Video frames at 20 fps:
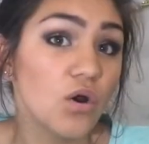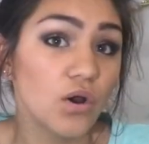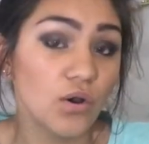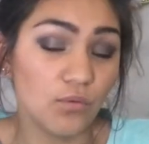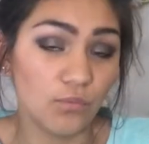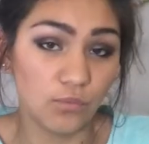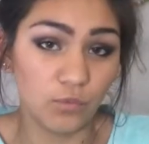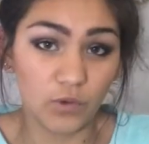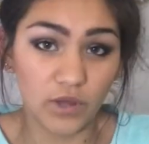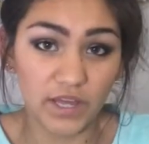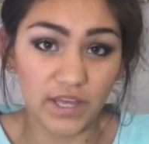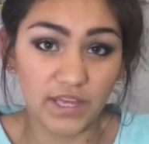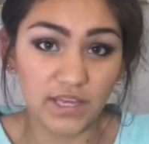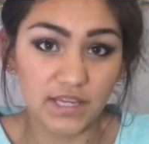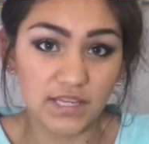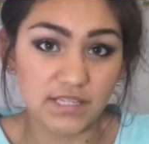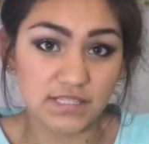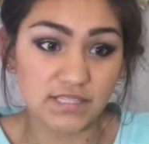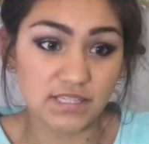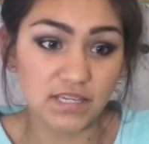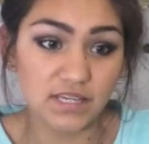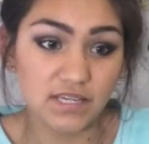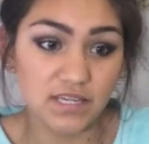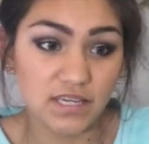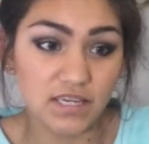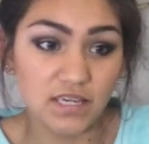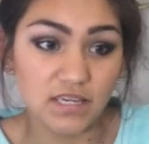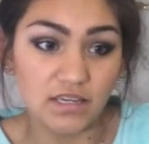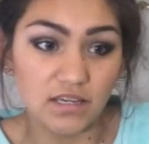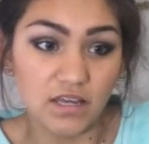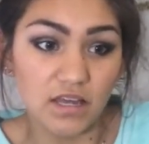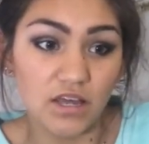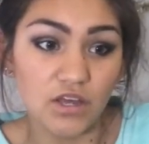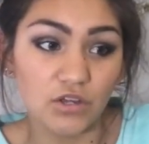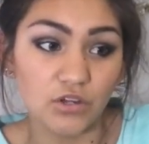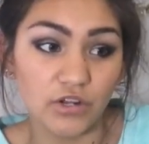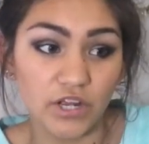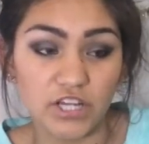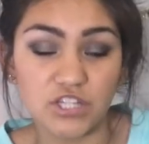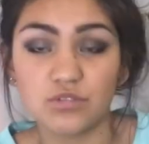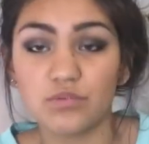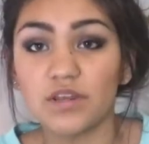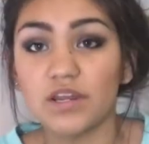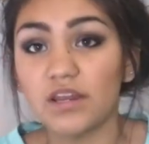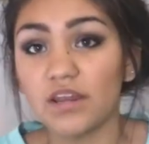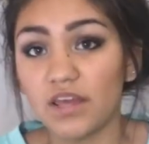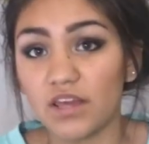was he graduated